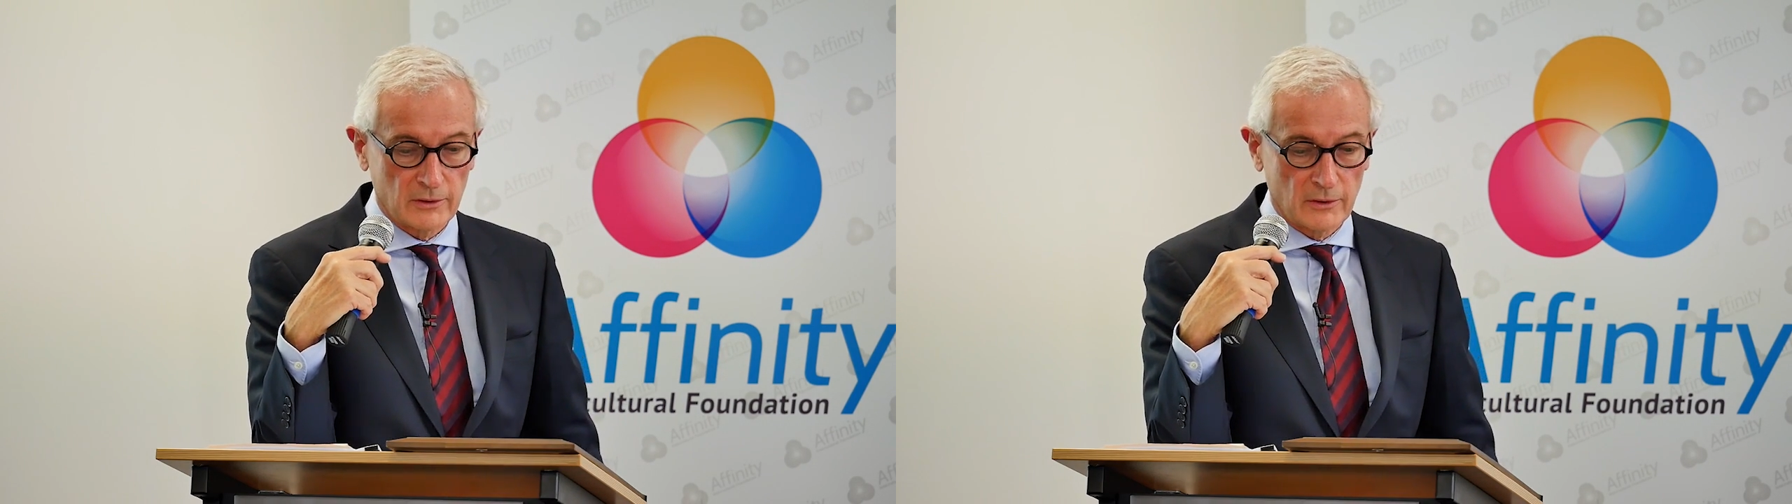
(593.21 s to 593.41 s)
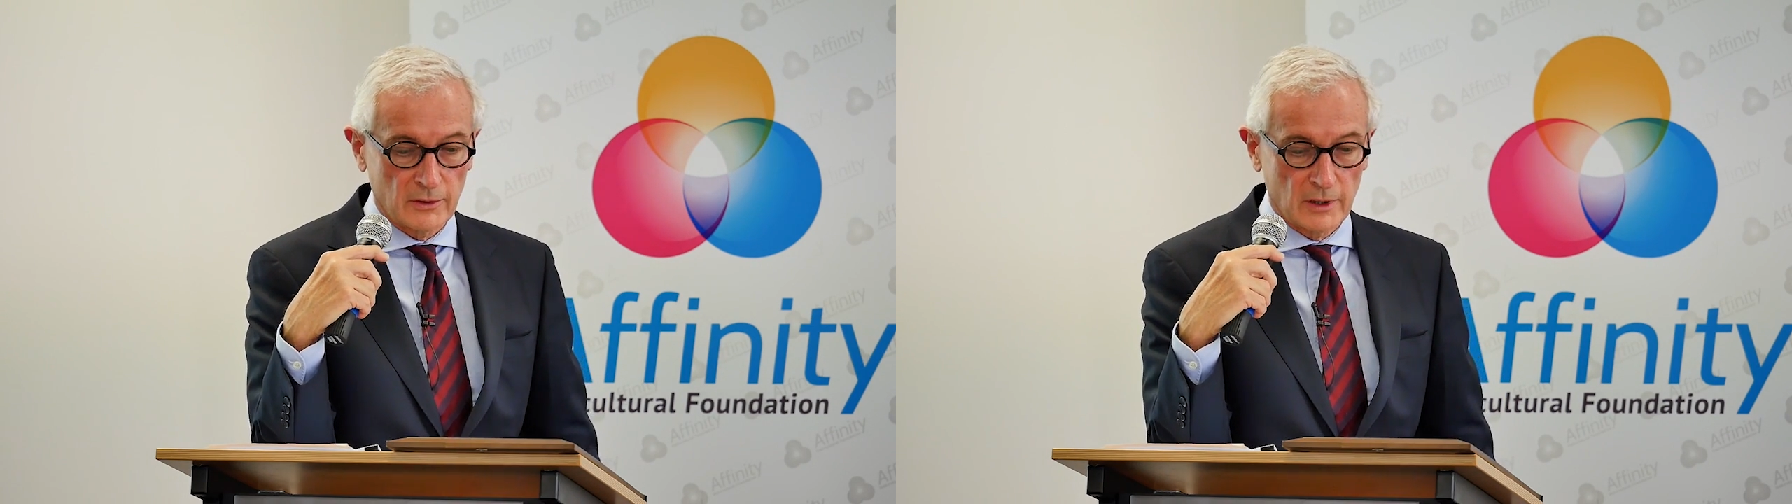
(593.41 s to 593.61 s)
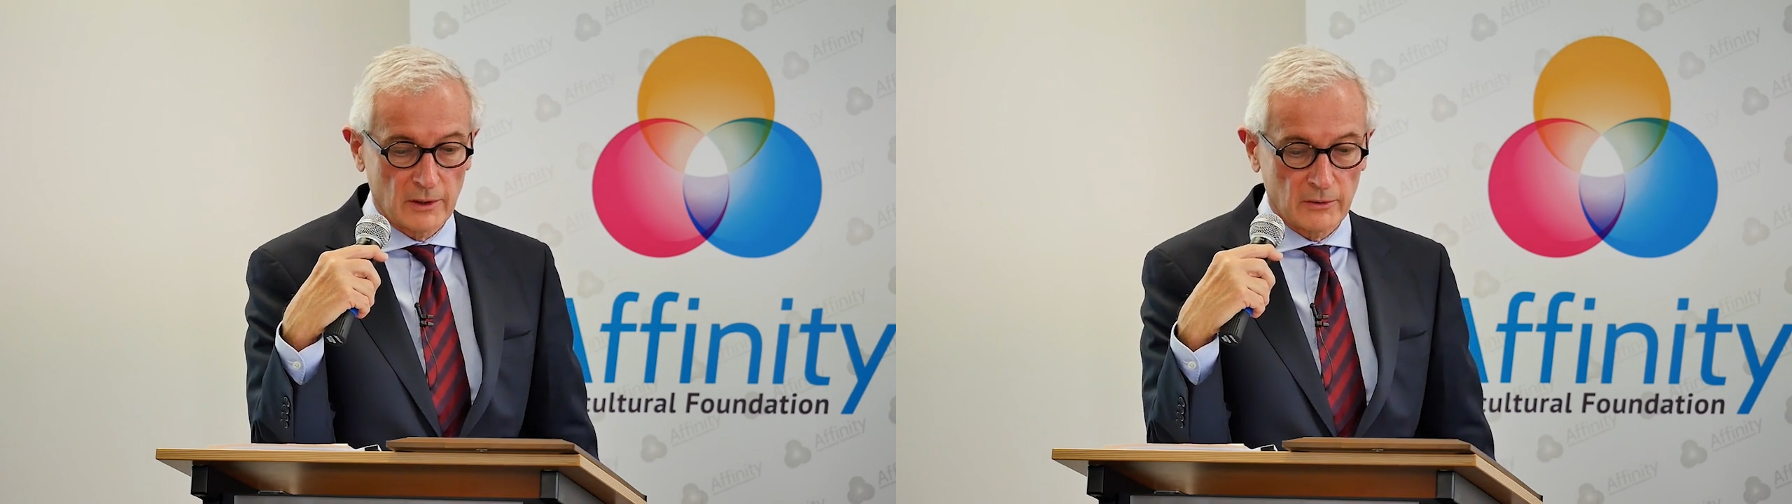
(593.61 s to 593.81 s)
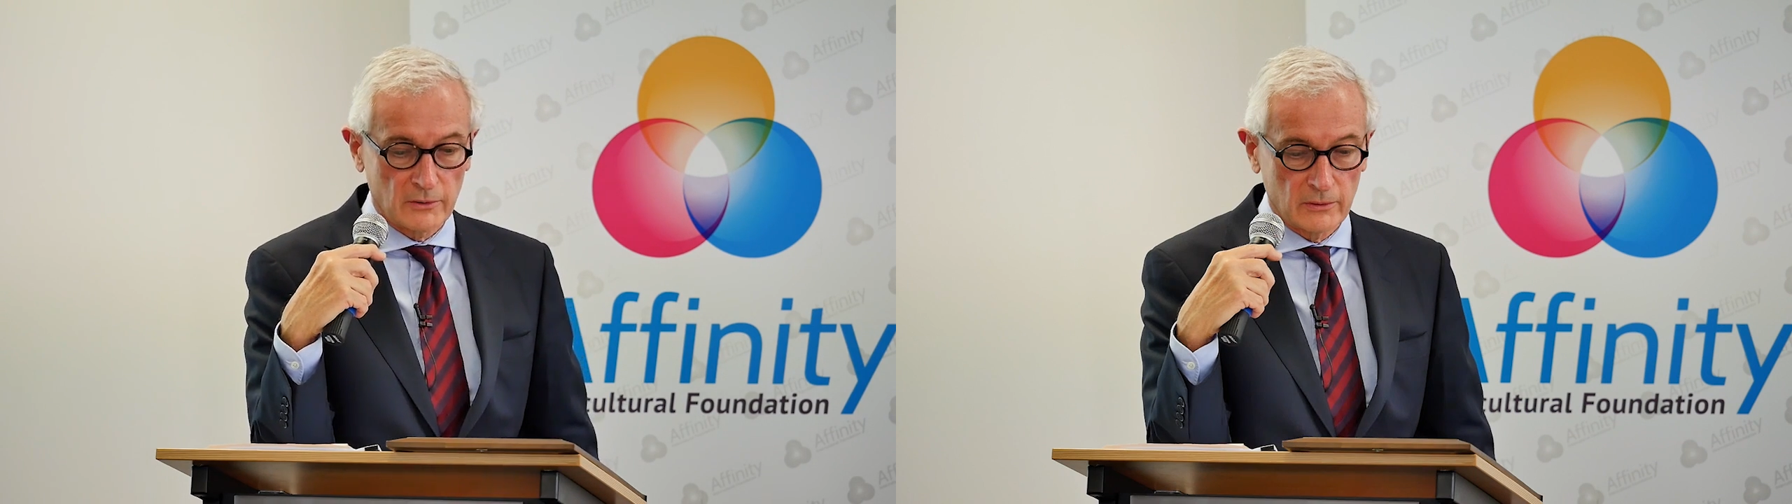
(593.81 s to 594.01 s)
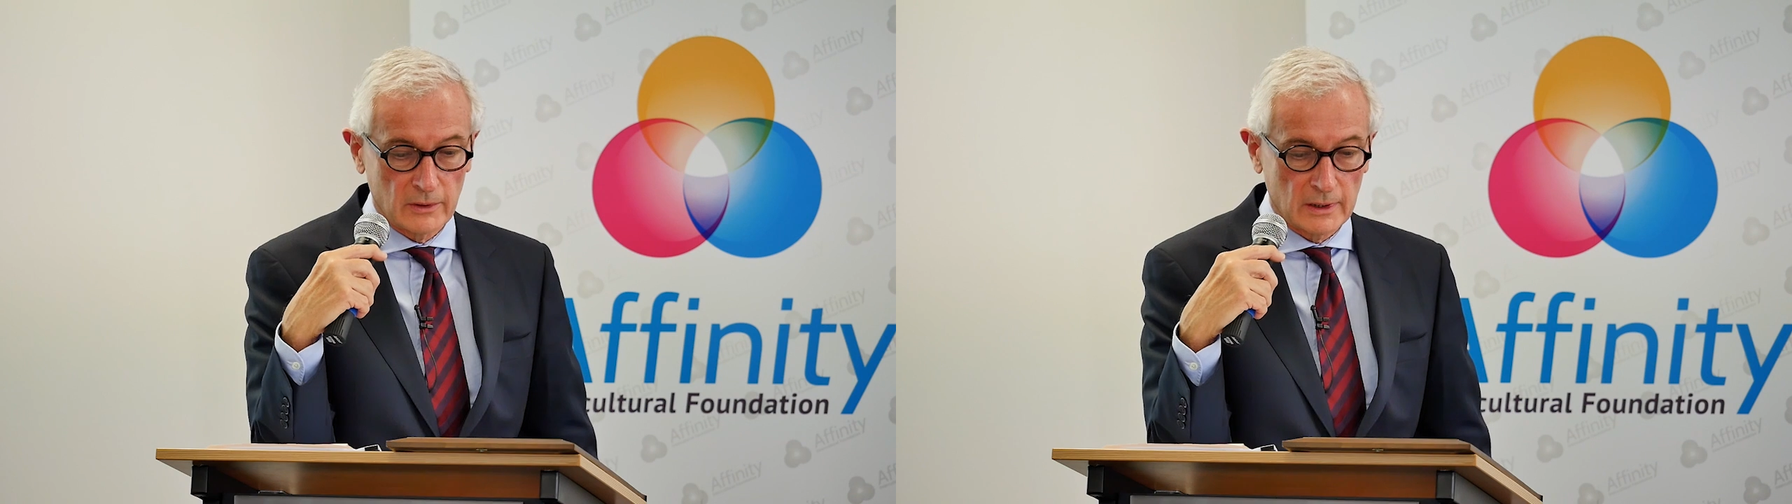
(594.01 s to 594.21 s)
there are
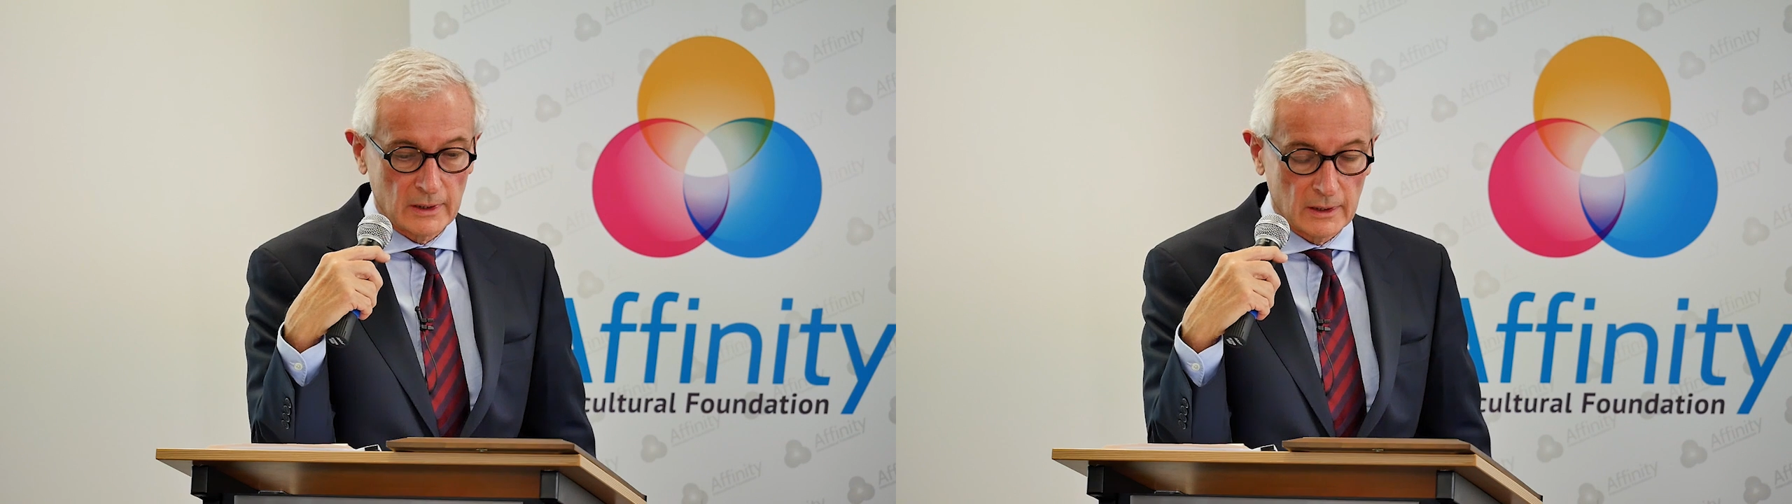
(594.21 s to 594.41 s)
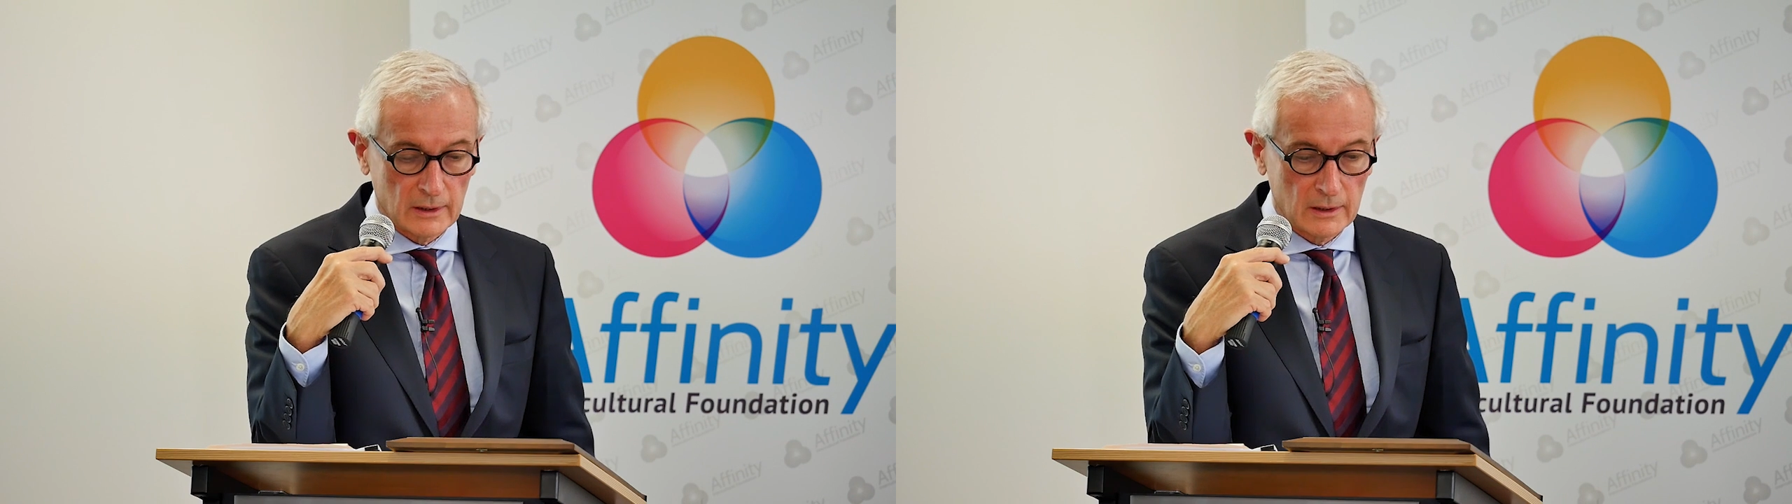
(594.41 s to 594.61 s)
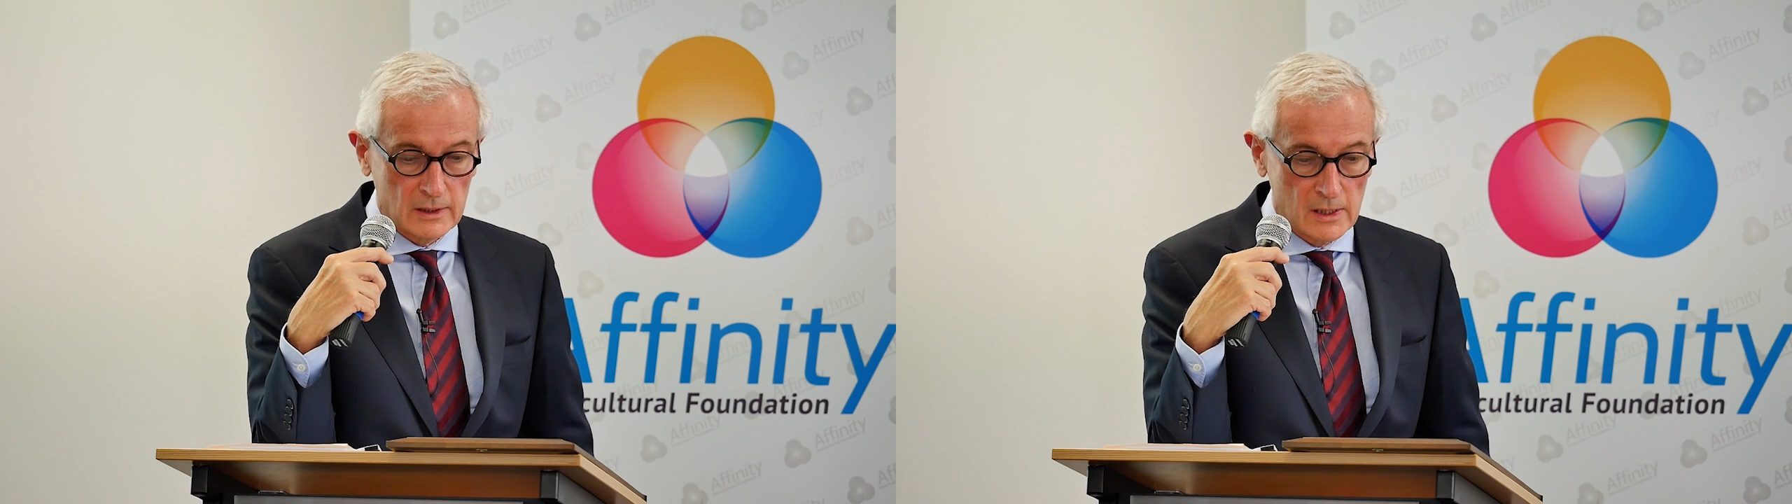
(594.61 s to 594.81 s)
no uh,